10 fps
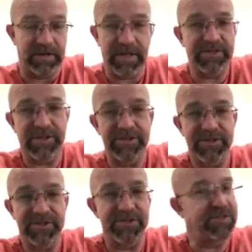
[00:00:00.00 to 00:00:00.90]
And that's not
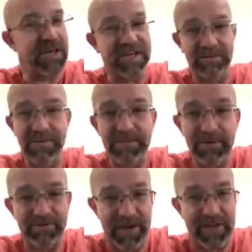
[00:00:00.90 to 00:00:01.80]
just the Second
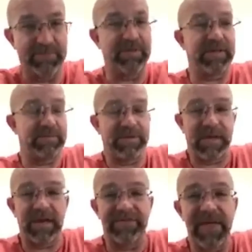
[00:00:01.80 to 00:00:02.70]
Amendment fan in me
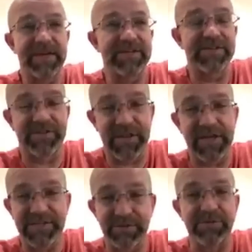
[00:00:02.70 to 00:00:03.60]
coming out. That is the
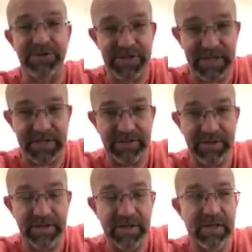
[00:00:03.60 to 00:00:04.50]
things that we're seeing.
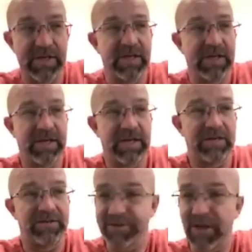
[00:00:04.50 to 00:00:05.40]

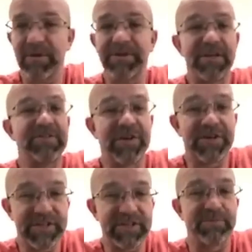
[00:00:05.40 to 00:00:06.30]
They're talking about
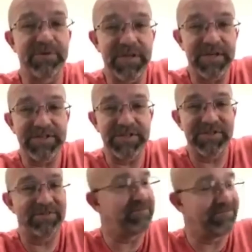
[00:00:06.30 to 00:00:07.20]
defunding the
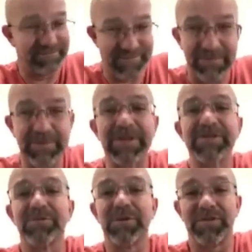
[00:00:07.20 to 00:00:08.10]
police. That
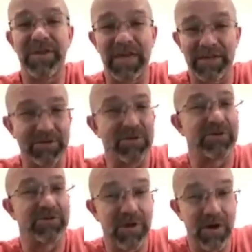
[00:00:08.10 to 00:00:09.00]
means one thing. You're on
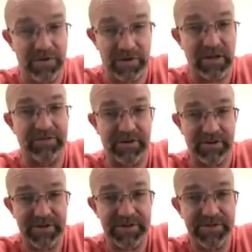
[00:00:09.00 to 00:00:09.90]
your own in a lot of
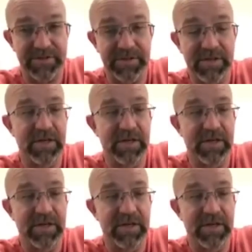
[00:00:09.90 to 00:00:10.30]
areas.